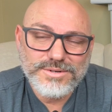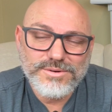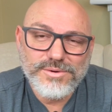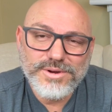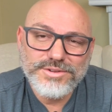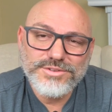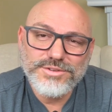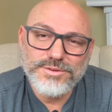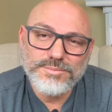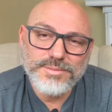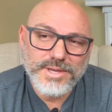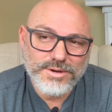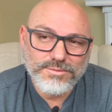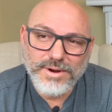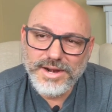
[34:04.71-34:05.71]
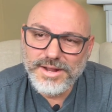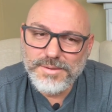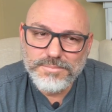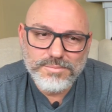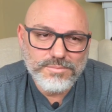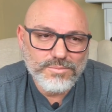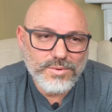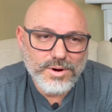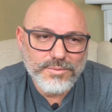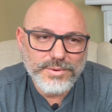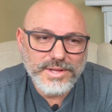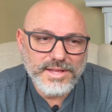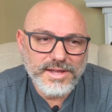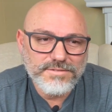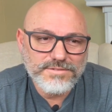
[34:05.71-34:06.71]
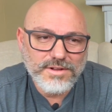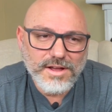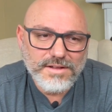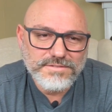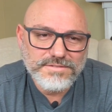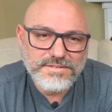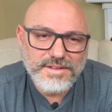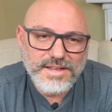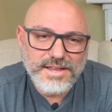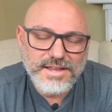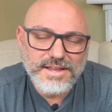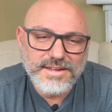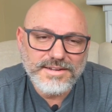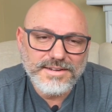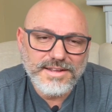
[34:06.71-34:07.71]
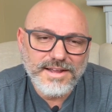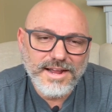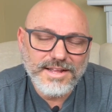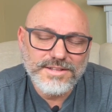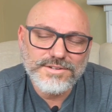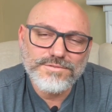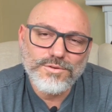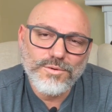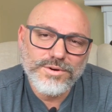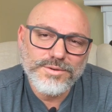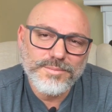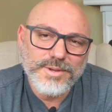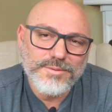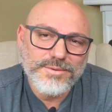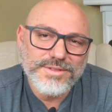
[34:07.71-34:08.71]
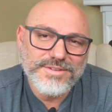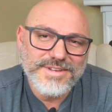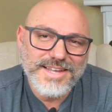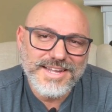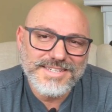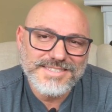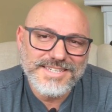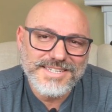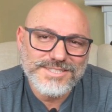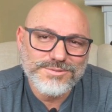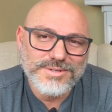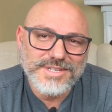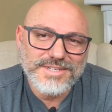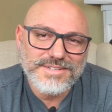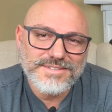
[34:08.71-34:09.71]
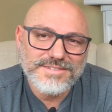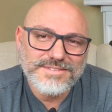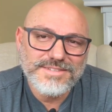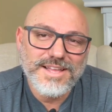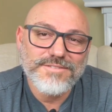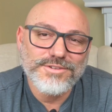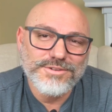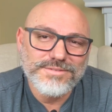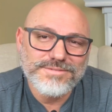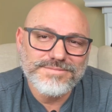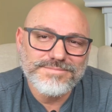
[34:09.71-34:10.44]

going to pick right up where we left off, and I look forward to being with you guys next week. Love you.